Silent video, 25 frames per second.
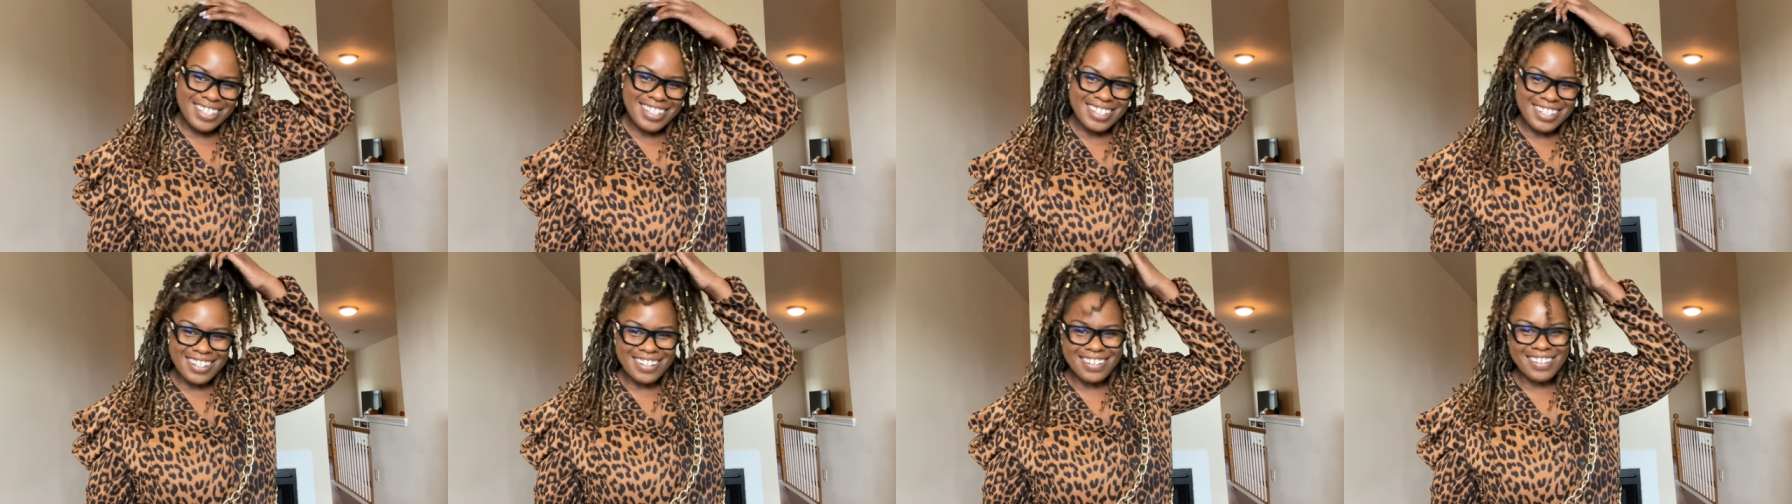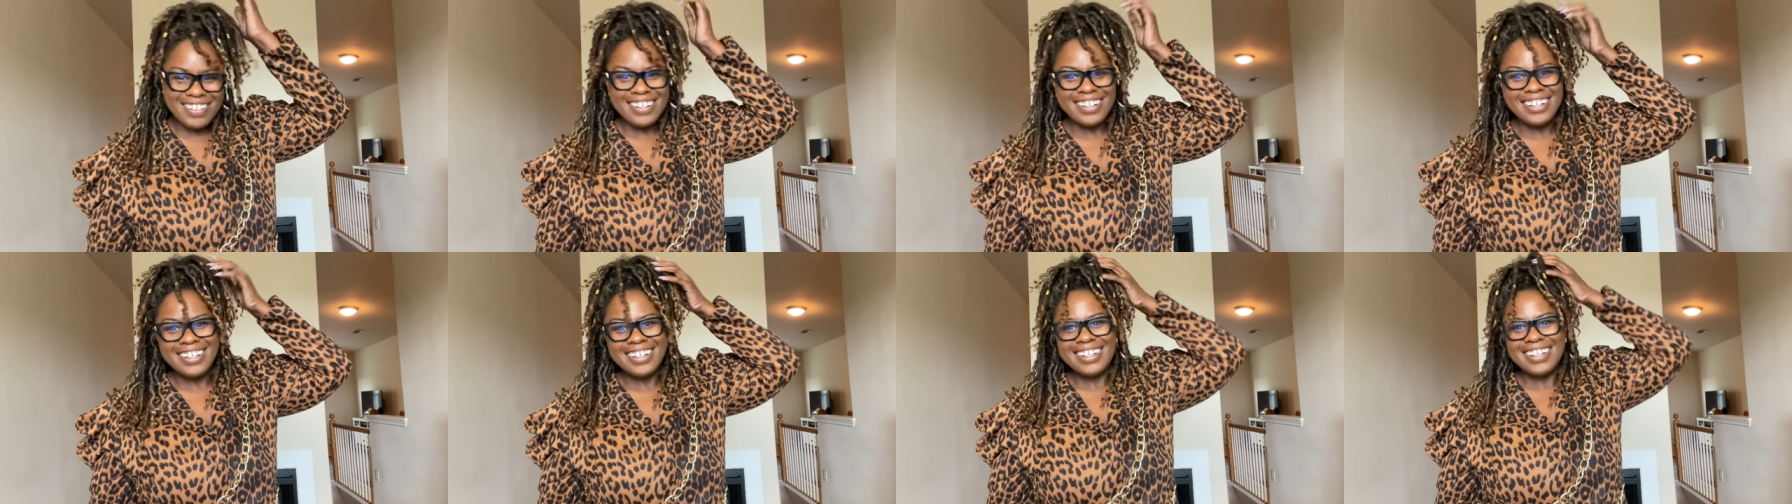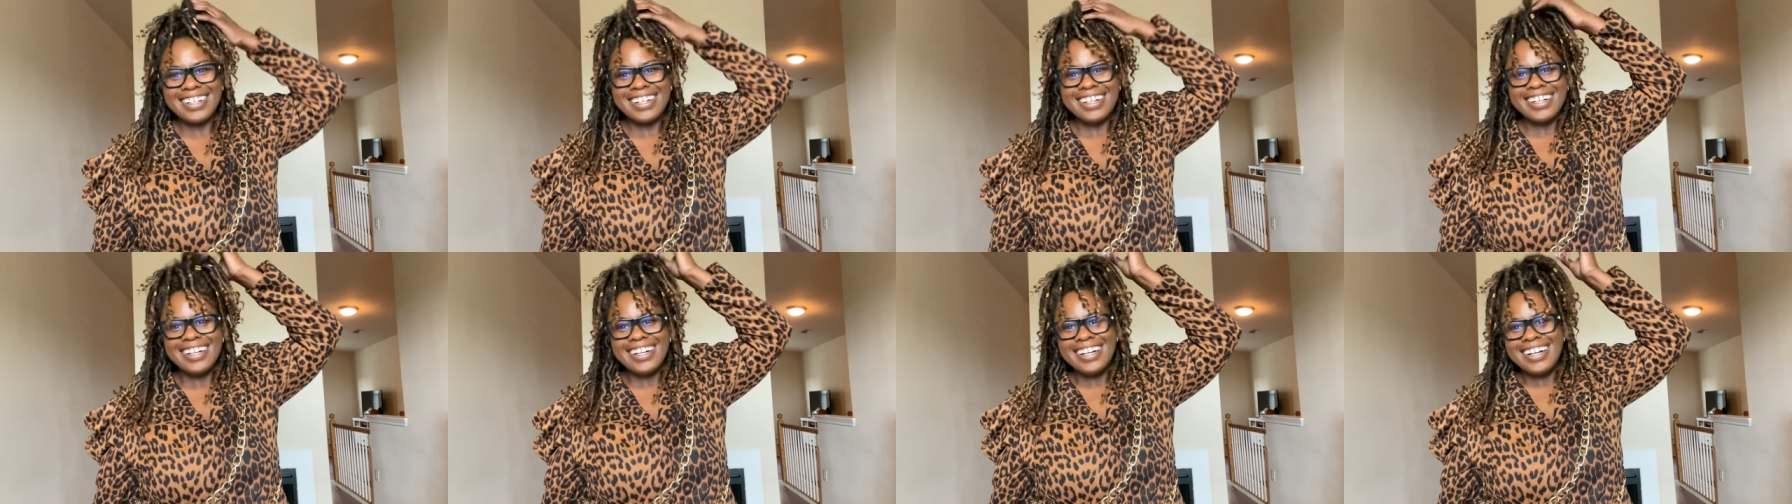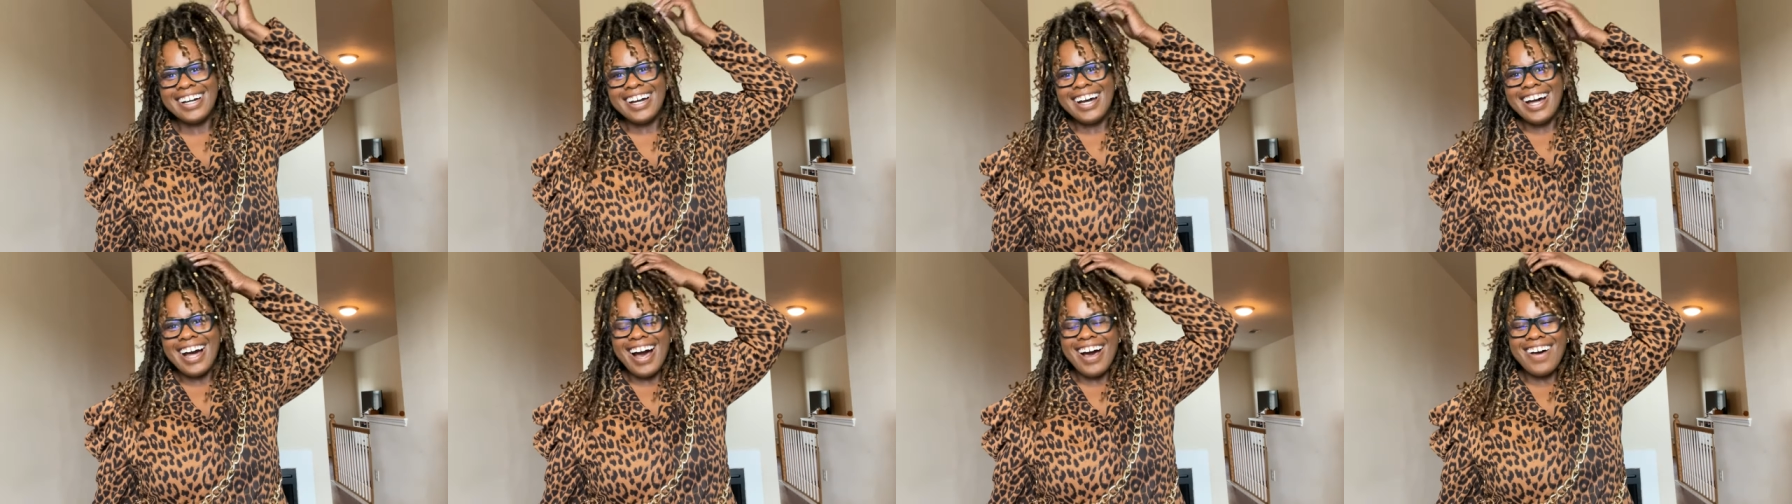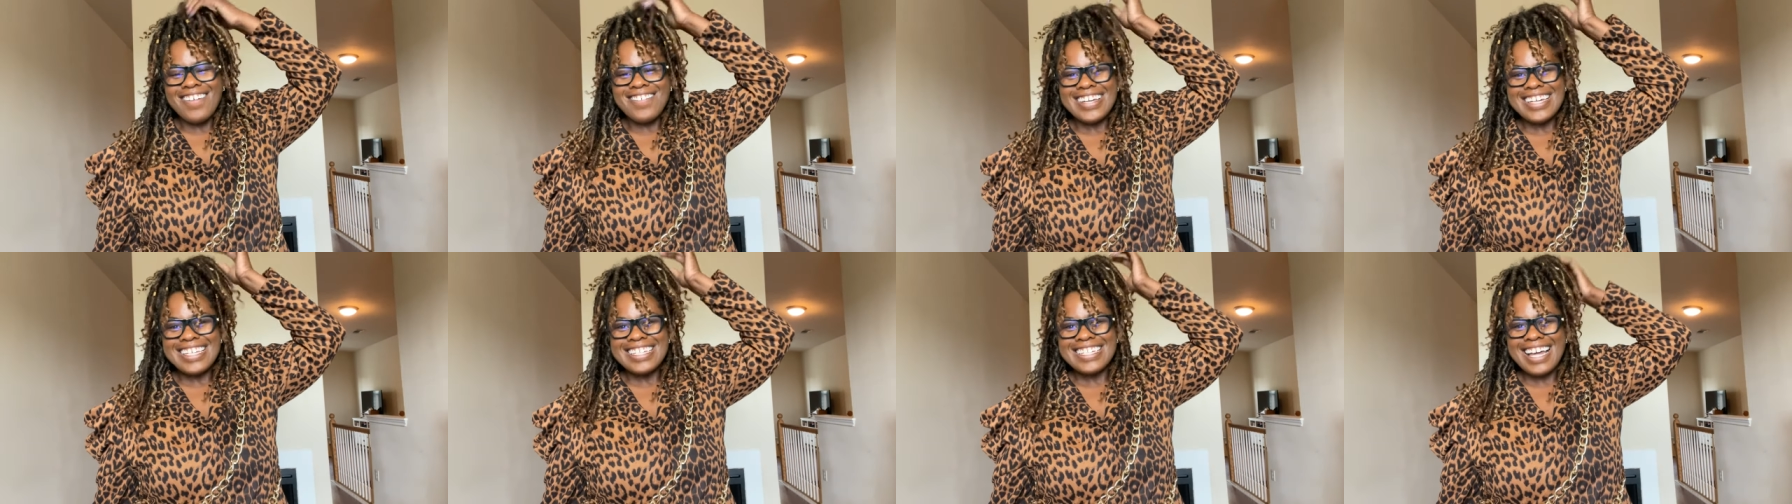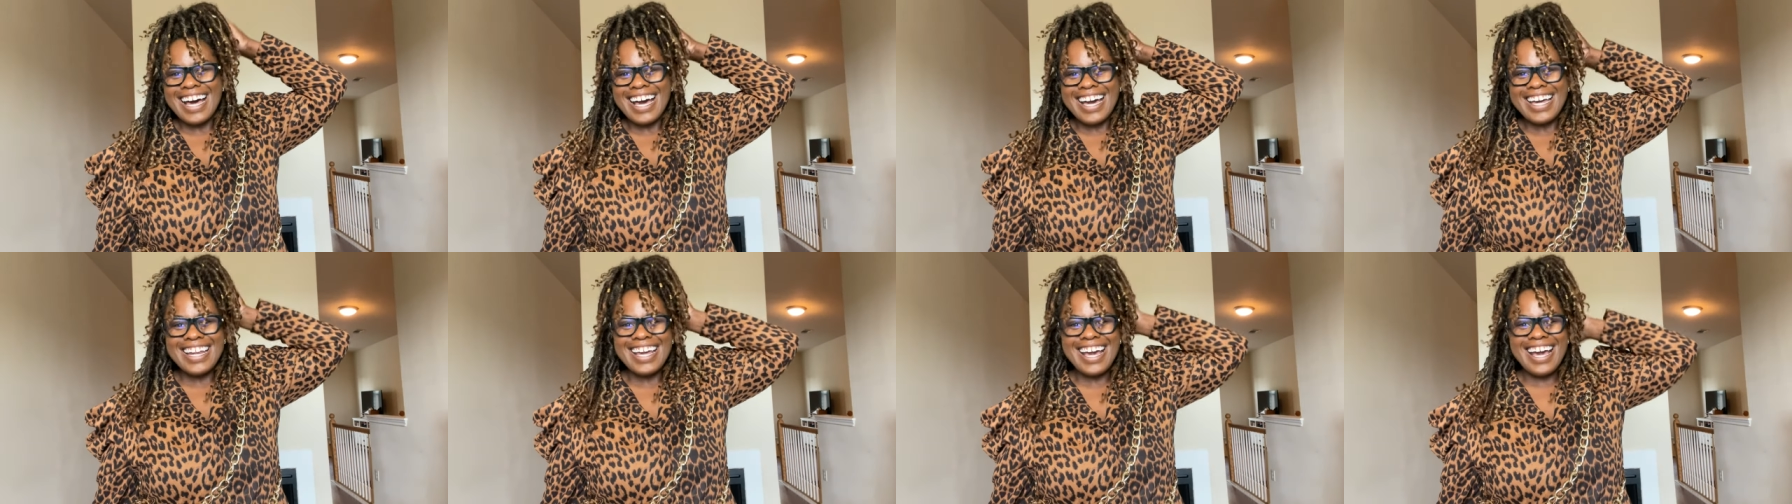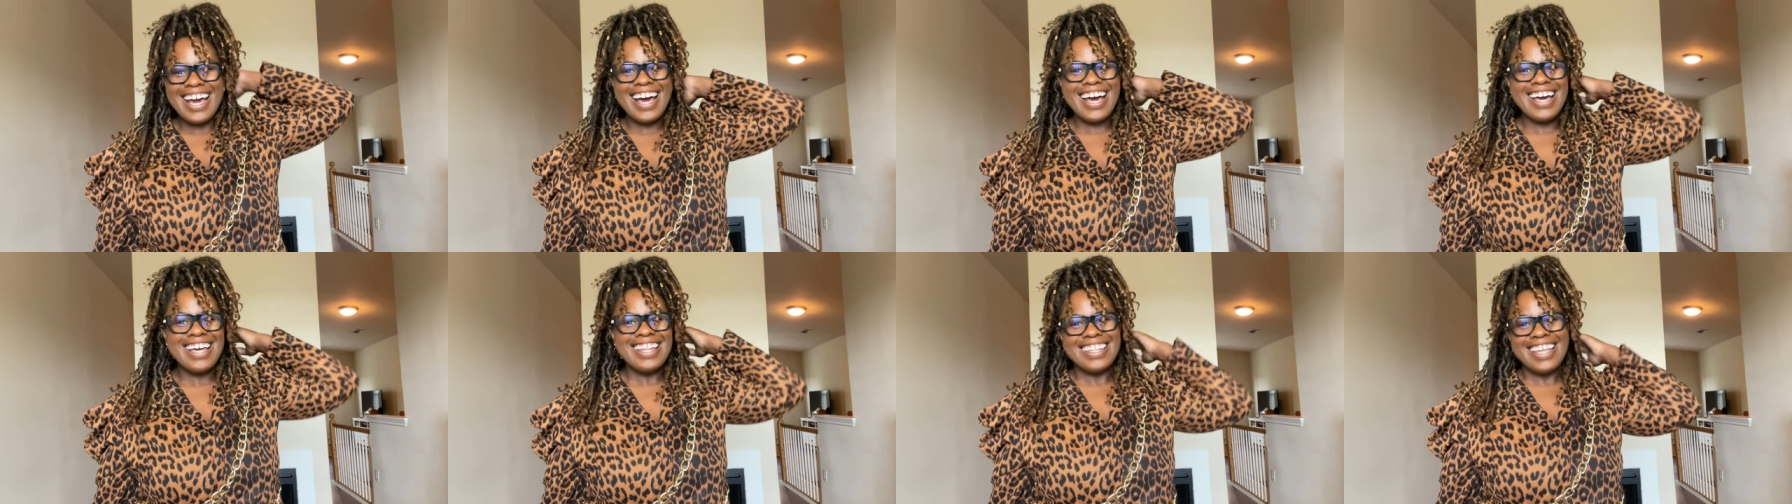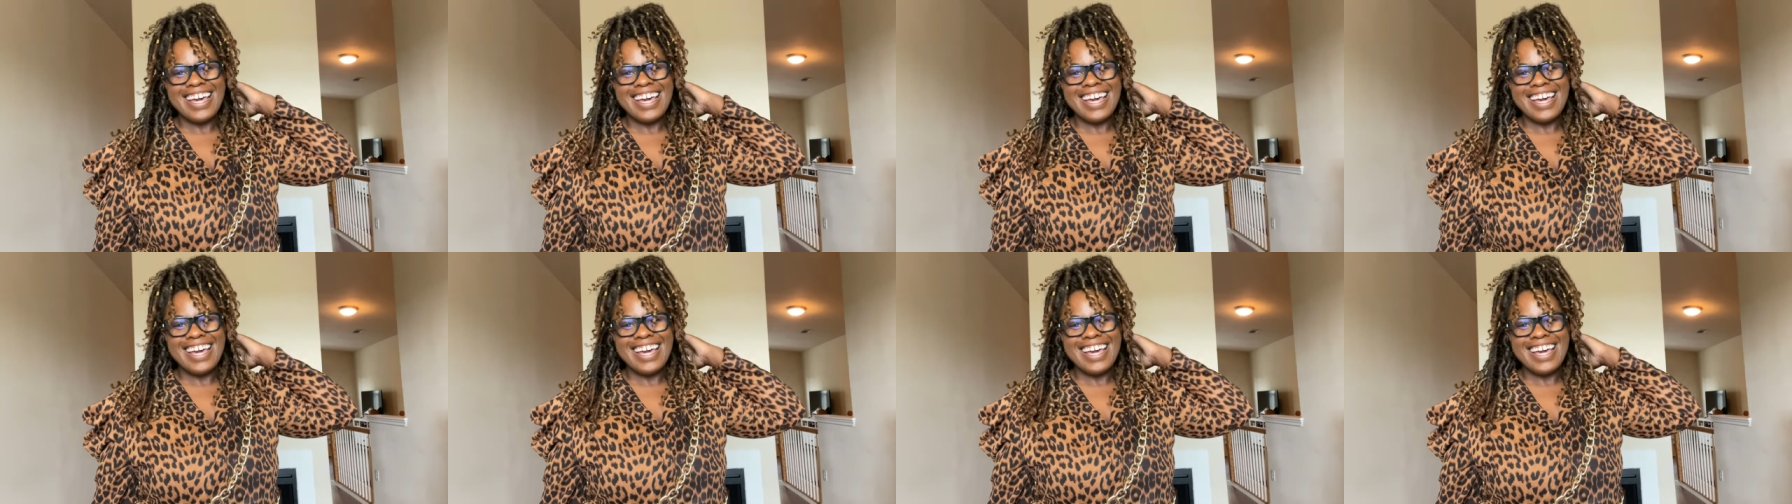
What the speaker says: so I'm excited.